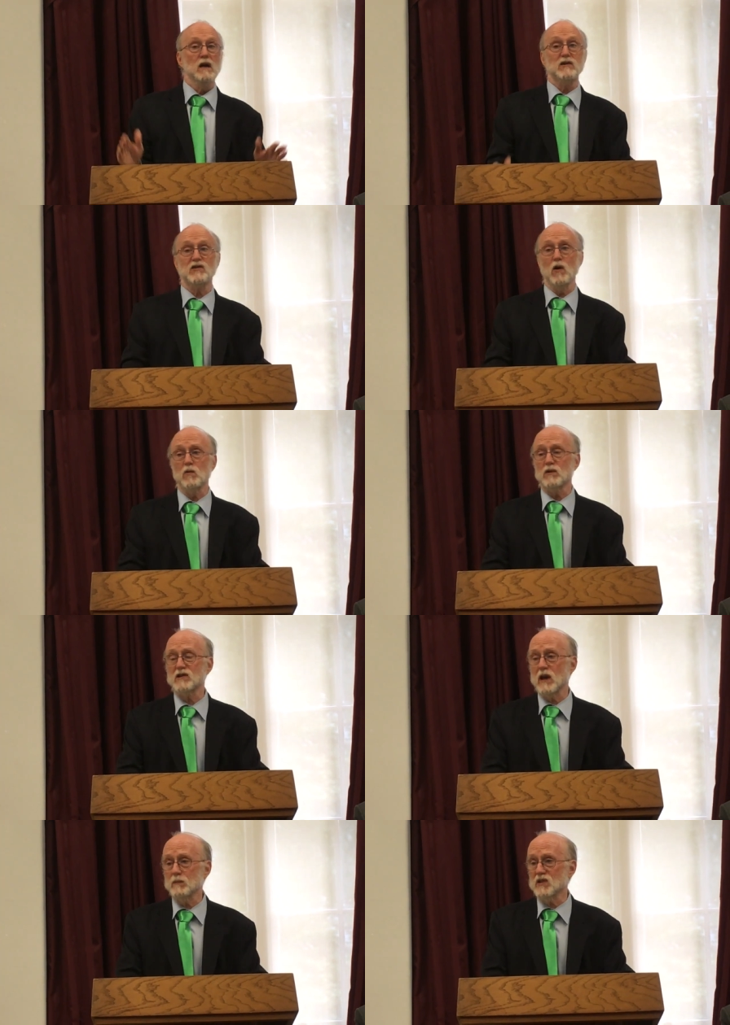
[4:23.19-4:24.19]
So
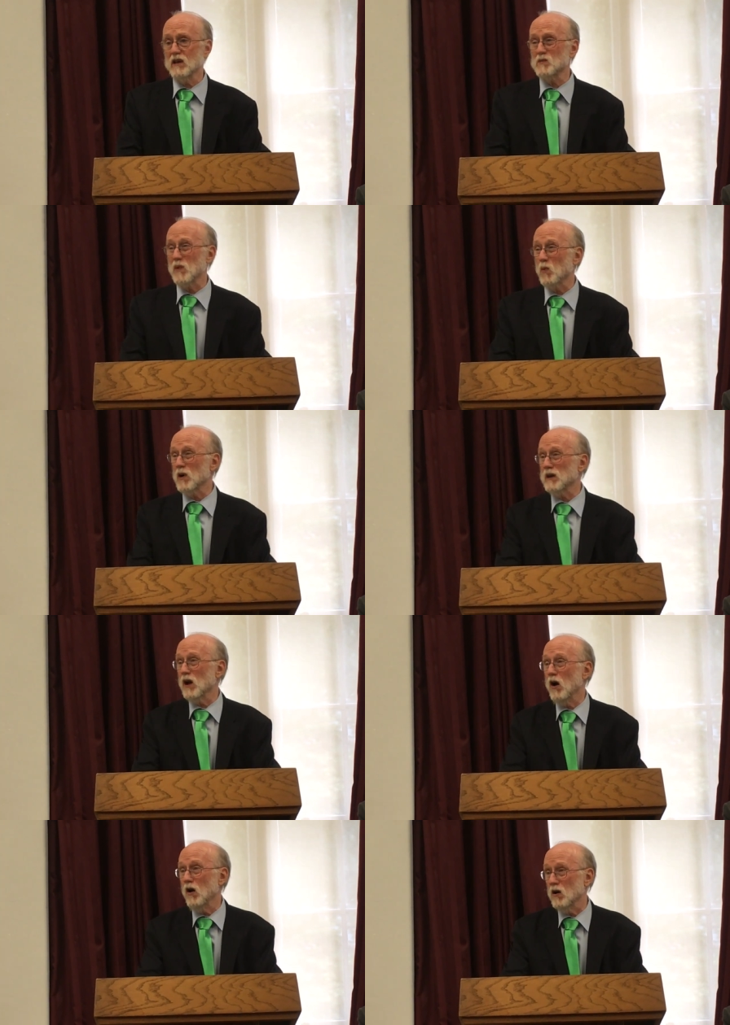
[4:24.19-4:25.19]
SAMHSA has been
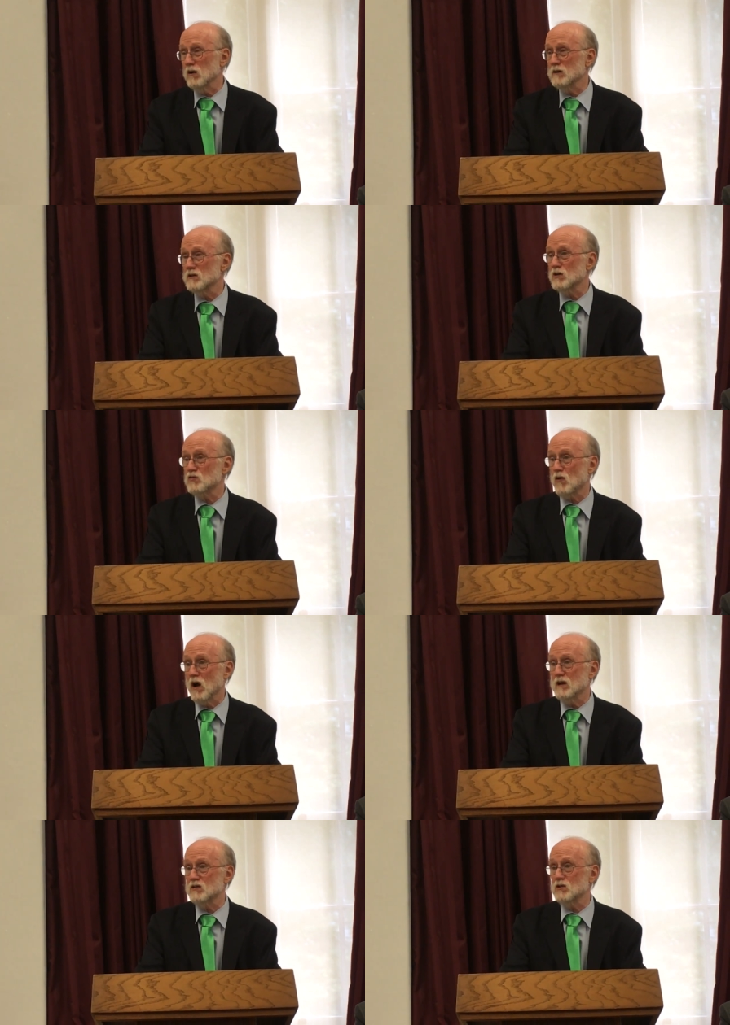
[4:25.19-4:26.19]
working hard to
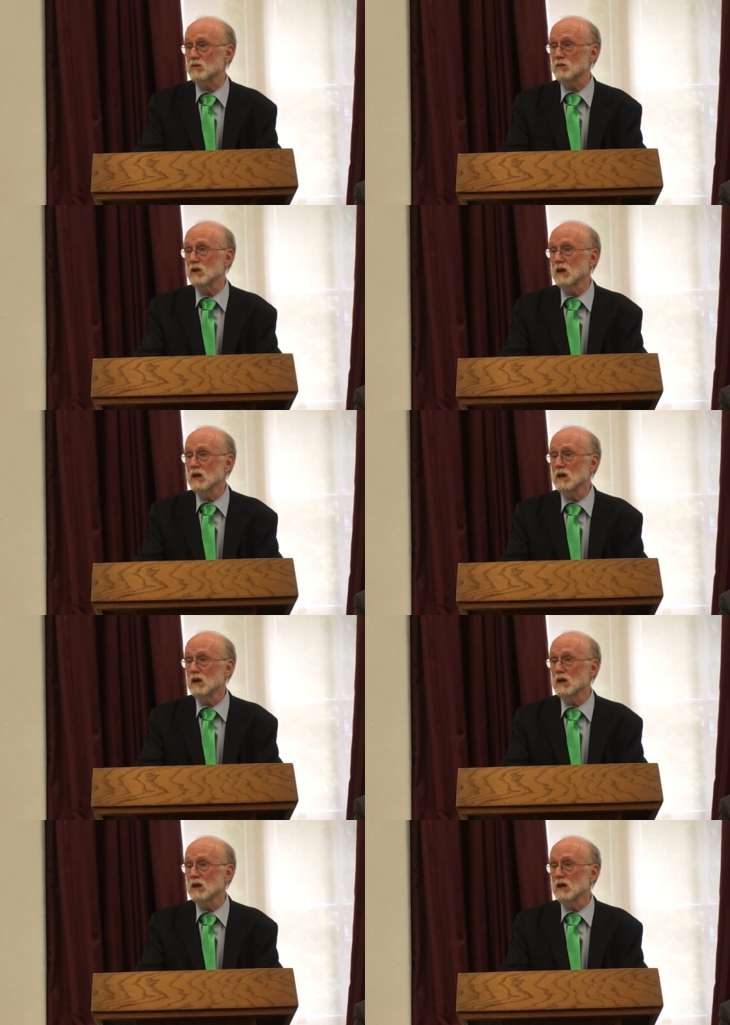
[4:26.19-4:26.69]
try to